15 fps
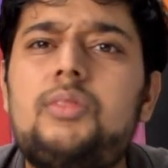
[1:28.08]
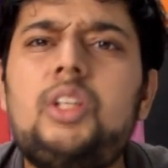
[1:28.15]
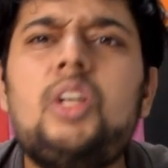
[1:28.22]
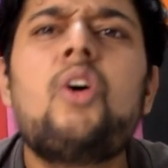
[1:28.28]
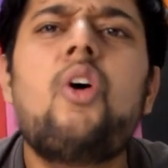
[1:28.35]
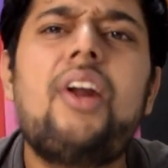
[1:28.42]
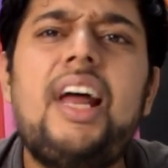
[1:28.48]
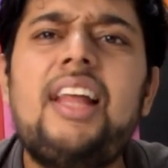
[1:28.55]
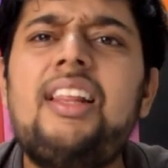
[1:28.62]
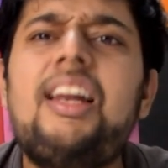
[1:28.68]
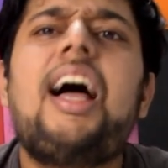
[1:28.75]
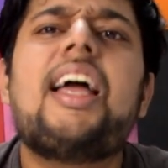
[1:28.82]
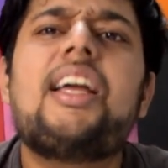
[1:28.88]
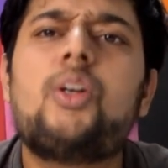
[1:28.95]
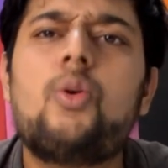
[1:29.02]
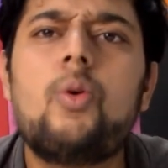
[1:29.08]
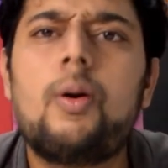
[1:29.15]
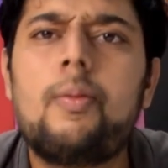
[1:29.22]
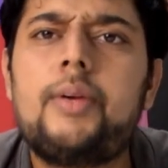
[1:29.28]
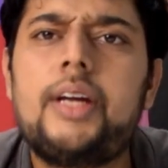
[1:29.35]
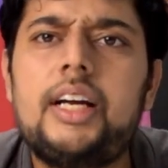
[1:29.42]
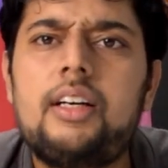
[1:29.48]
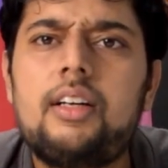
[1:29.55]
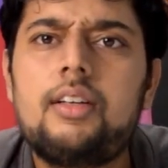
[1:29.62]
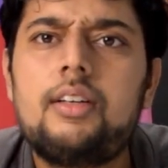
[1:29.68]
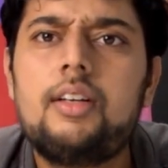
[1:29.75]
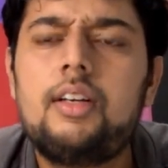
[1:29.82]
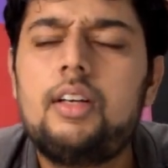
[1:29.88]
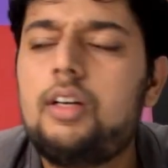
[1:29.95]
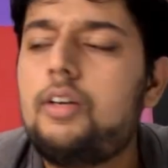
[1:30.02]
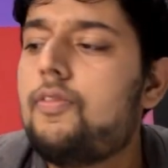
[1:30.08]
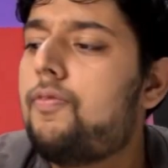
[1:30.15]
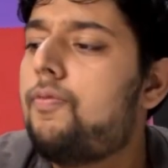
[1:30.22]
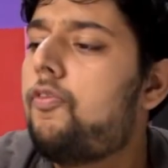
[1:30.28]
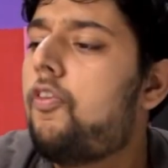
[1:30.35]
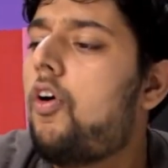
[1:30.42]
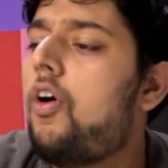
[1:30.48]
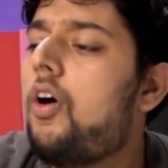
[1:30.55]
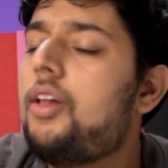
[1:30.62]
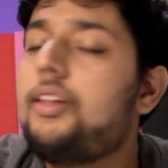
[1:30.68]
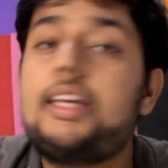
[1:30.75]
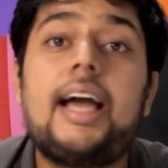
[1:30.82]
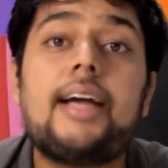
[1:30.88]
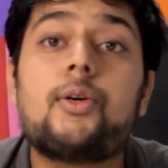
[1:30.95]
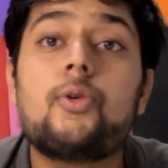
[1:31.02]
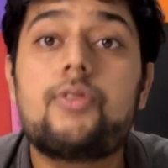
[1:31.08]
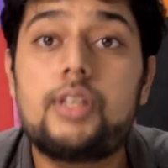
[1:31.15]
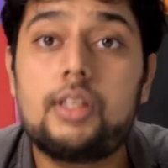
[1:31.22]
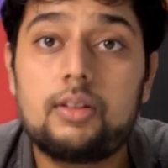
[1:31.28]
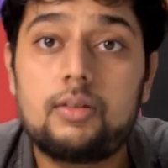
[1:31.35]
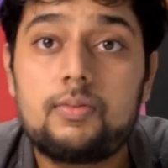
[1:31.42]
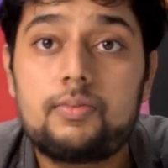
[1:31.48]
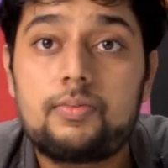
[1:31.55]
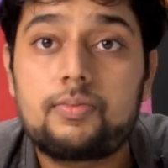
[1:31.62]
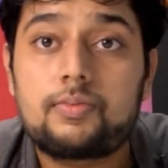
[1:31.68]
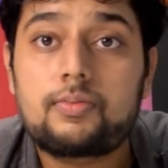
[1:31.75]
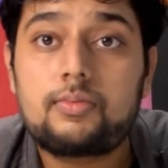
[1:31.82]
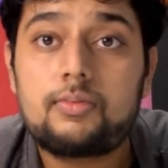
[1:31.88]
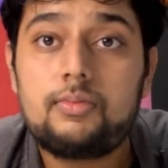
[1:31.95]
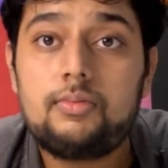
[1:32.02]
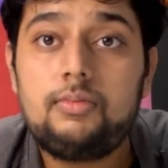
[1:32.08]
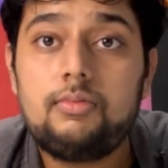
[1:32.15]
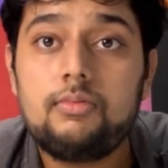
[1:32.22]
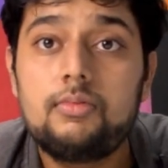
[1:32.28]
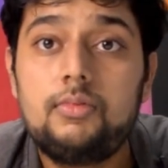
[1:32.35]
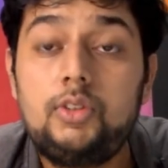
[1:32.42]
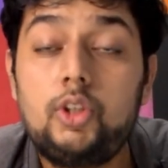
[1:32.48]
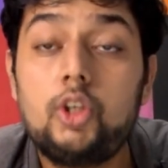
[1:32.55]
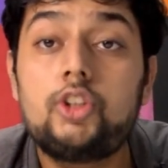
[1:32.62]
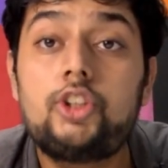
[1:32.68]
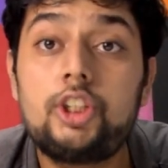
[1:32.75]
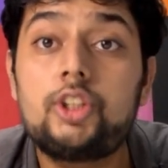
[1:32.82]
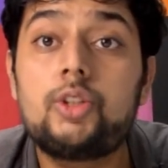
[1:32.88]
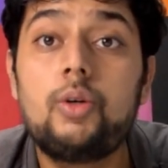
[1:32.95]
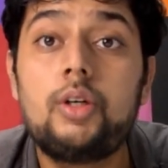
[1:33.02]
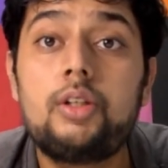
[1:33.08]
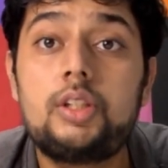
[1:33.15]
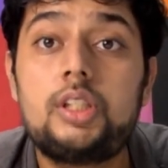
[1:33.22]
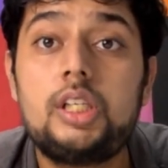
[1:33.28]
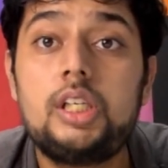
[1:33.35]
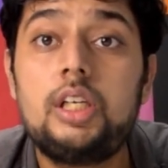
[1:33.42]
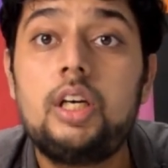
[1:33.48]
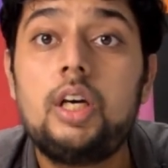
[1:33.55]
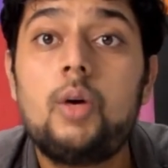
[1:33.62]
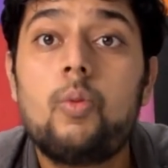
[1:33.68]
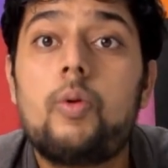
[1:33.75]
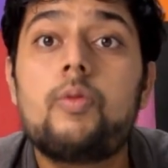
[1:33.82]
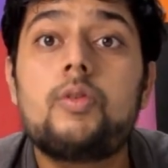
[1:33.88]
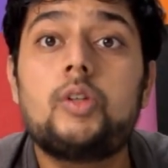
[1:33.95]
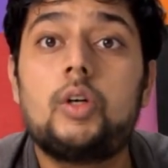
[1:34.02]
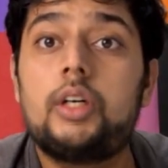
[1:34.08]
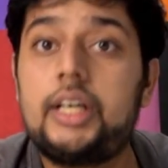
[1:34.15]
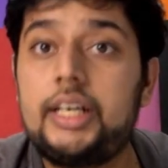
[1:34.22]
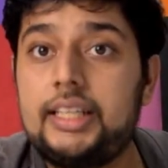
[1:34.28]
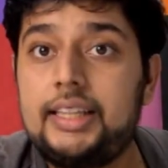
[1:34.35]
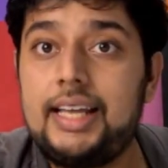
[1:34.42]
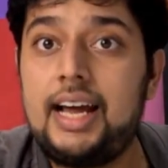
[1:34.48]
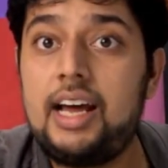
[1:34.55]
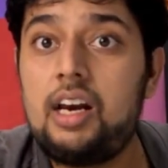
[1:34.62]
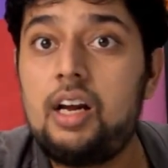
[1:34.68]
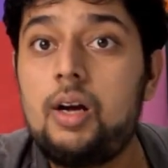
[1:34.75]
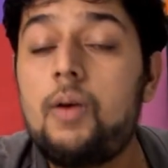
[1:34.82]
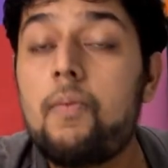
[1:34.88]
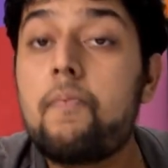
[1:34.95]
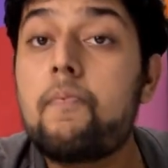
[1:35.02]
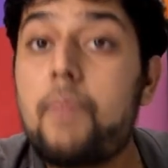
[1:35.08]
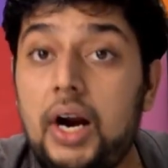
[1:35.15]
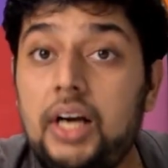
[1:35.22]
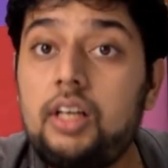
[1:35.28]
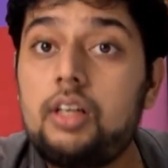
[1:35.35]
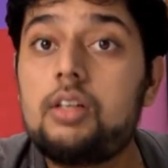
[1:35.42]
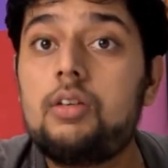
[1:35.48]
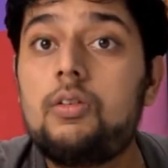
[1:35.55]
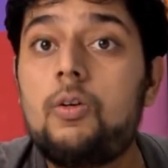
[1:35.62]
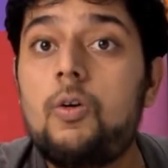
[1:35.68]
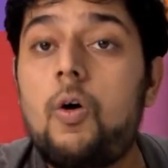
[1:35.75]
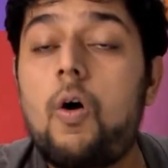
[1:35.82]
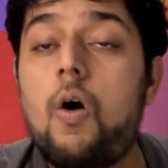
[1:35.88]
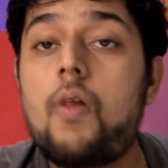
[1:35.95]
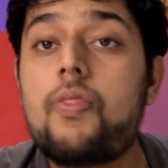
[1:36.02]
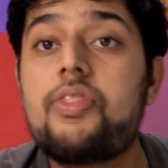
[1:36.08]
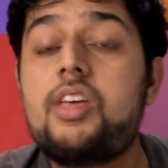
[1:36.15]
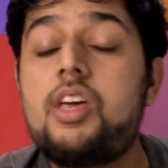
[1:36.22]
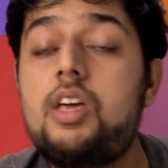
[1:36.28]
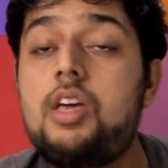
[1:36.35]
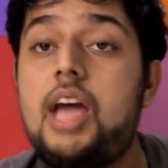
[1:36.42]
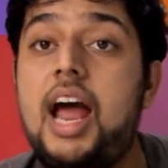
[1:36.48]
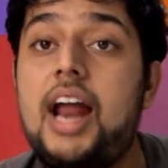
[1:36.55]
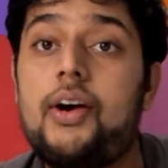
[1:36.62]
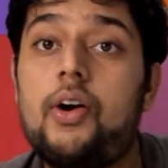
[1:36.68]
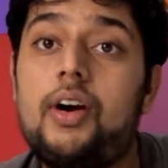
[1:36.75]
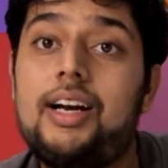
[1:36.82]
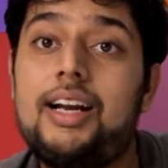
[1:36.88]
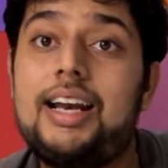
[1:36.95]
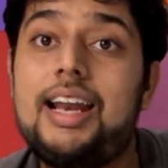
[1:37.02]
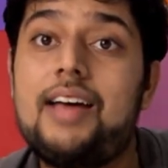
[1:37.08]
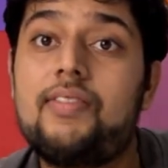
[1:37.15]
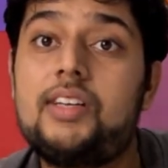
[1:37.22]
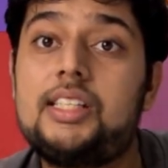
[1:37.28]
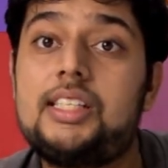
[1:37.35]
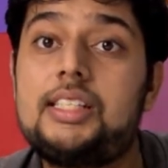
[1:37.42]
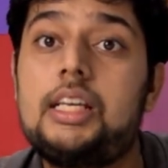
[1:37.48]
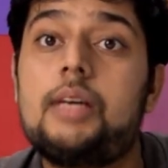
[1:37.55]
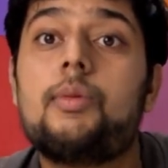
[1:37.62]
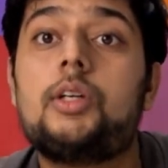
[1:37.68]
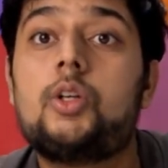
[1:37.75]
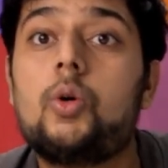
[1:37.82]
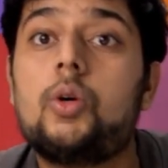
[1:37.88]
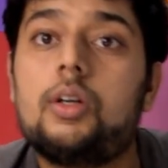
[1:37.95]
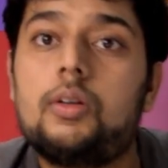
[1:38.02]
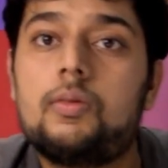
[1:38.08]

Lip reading: or rather Iqoo update for the Iqoo 3. You're just going to see what was already there, but on the Android 11 stable code.